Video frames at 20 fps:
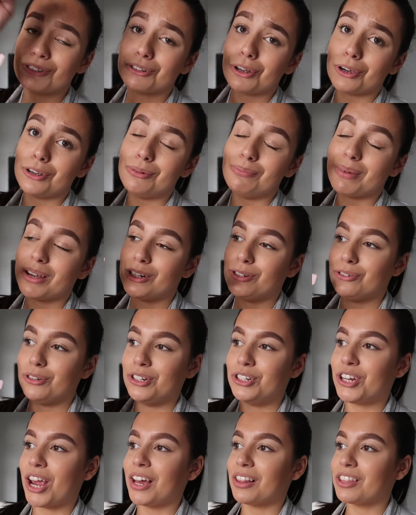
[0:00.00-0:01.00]
So make
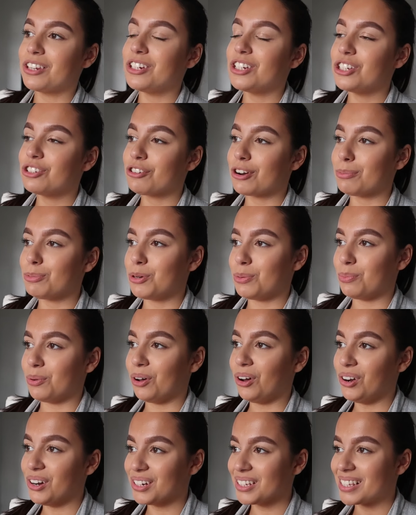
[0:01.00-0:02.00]
sure you check the description
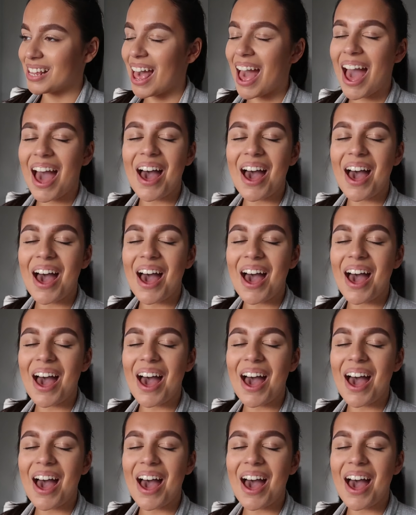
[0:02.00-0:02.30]
box.